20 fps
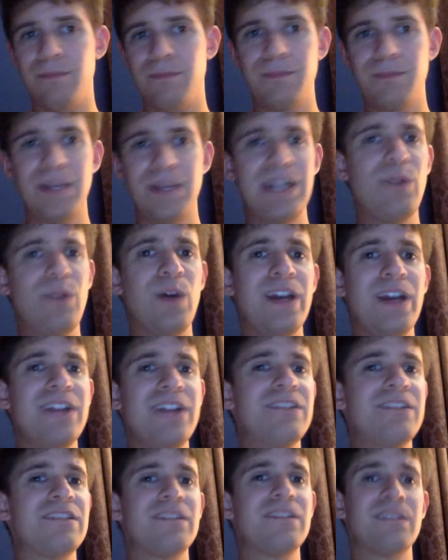
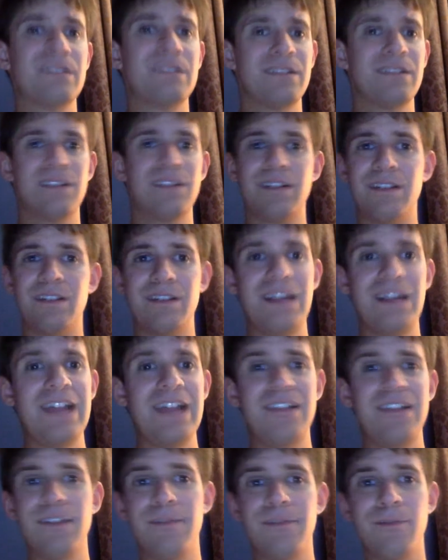Anyways,
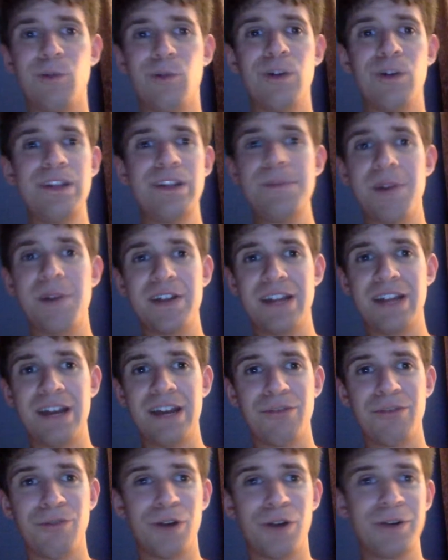that's it for the Monday
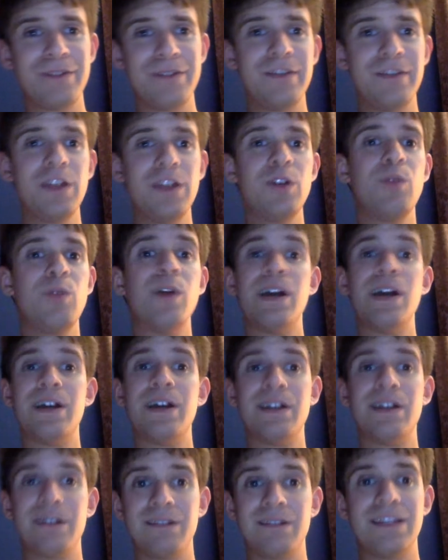Night Raw review.
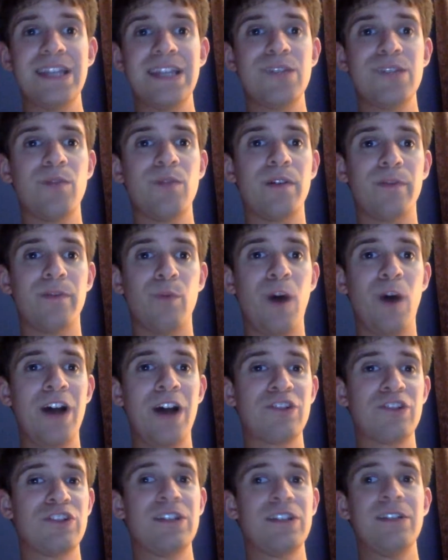Thank you all for
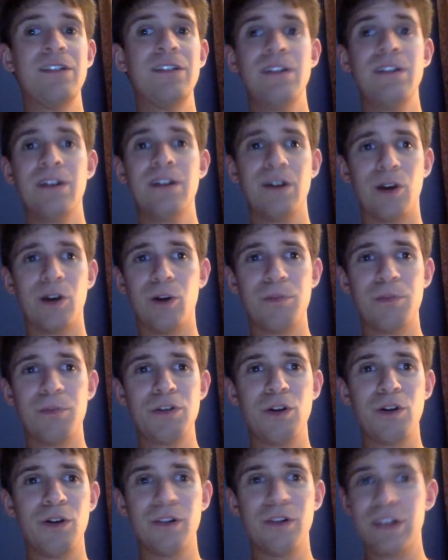watching. Hope
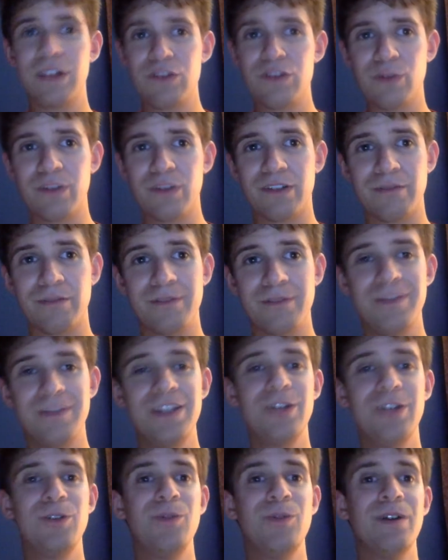you all enjoyed this
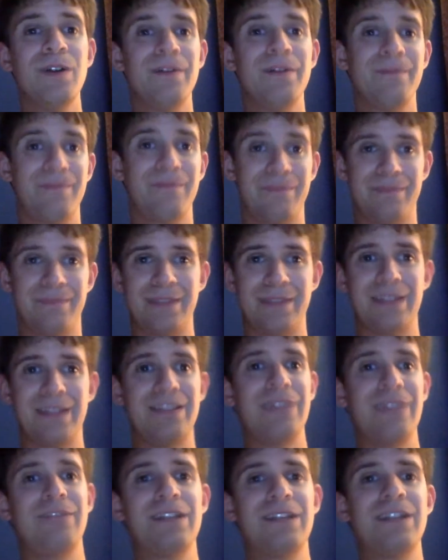review.
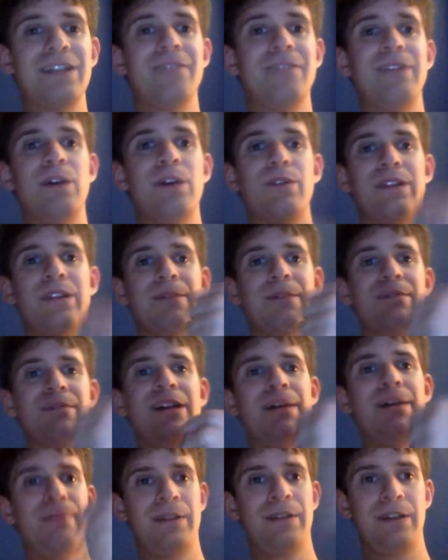Definitely give the video a thumbs
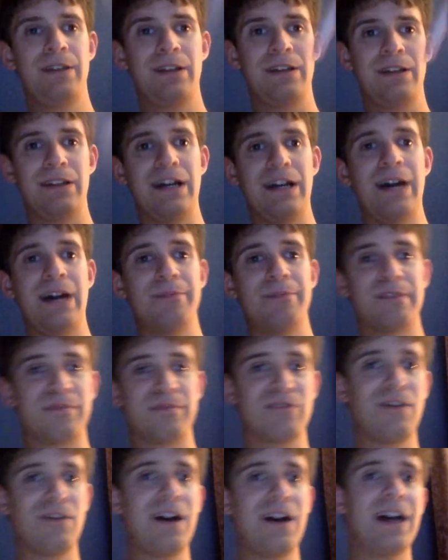up, comment,
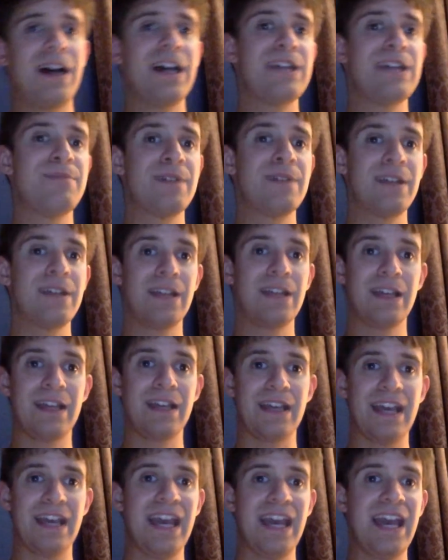subscribe,
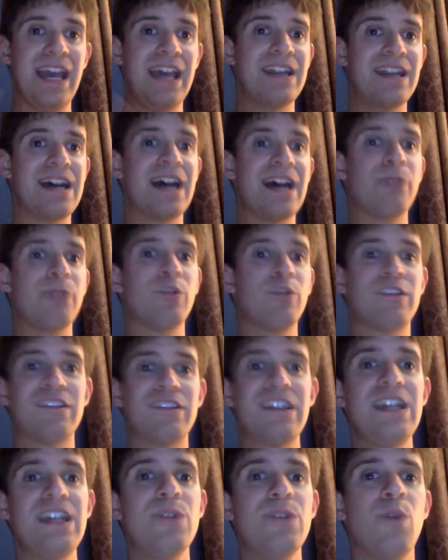and I will
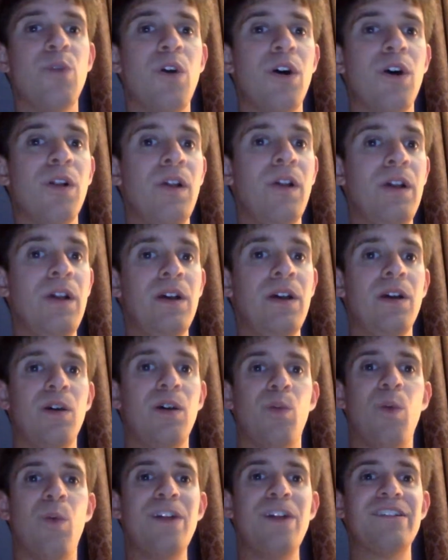see you all
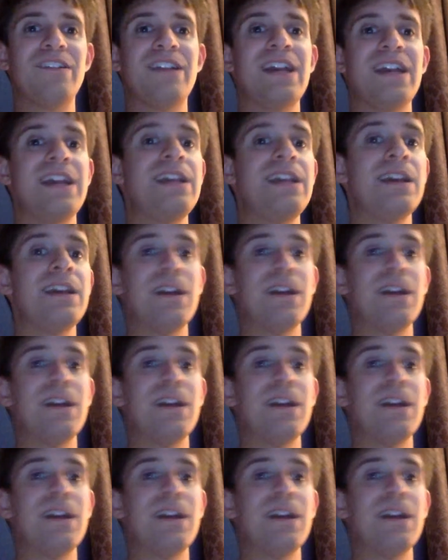Wednesday